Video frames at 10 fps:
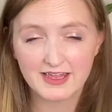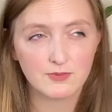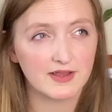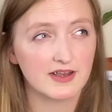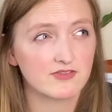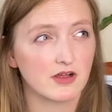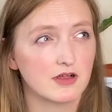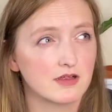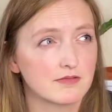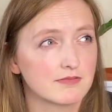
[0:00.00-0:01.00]
it when I've got
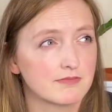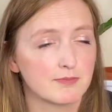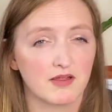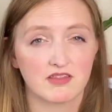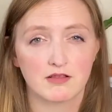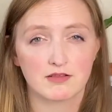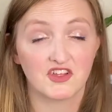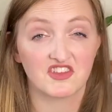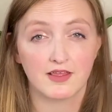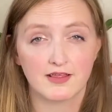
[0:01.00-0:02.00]
a pothos
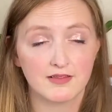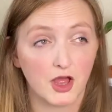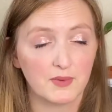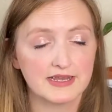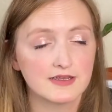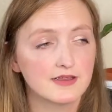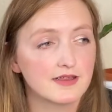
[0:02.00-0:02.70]
cutting going.